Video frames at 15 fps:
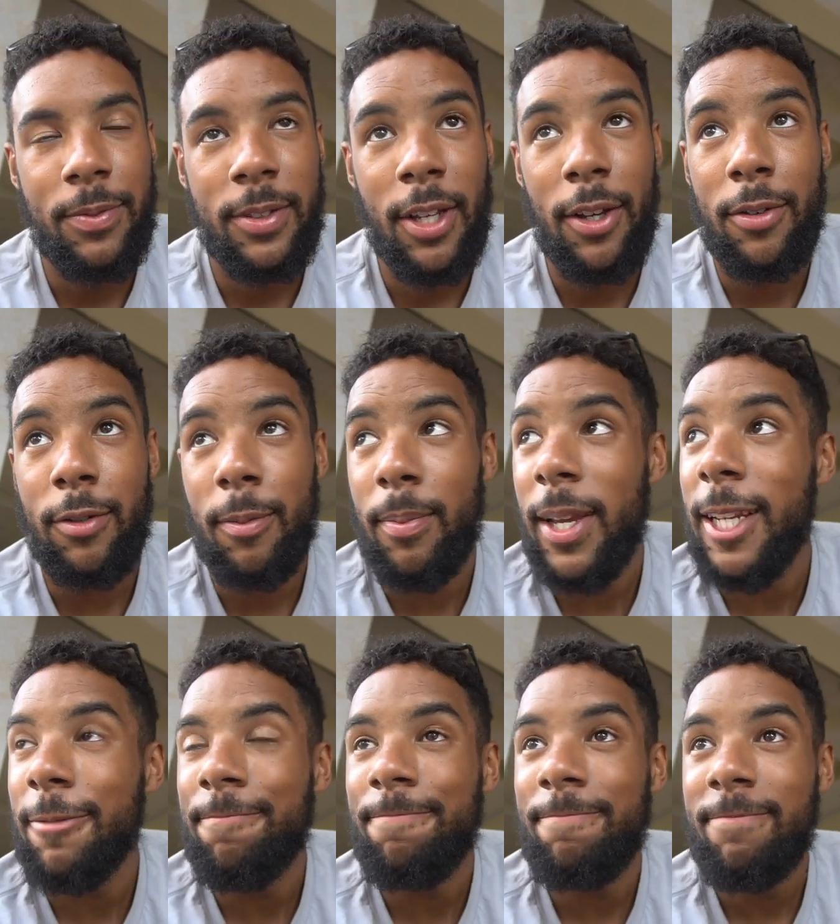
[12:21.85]
So from me,
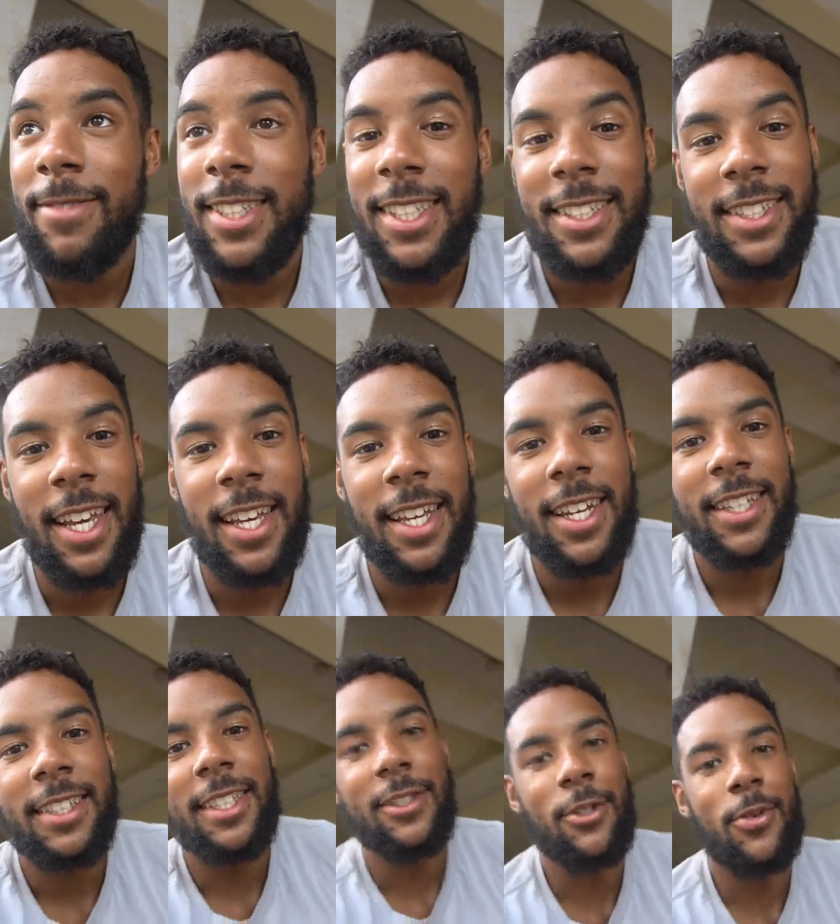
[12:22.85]
take it
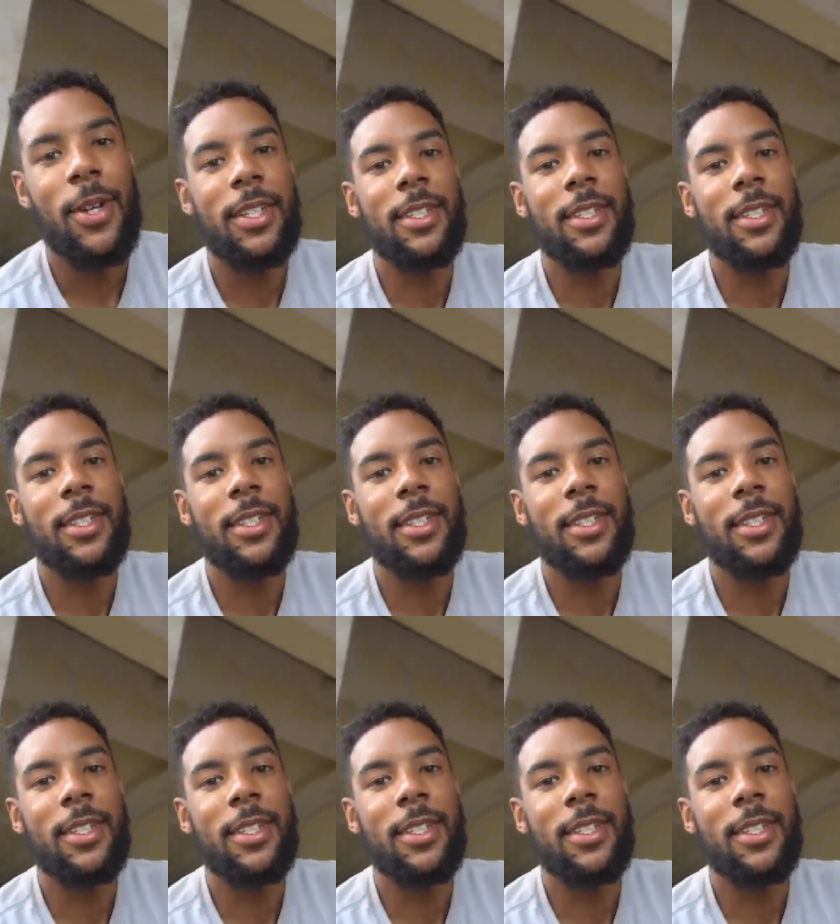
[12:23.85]
easy as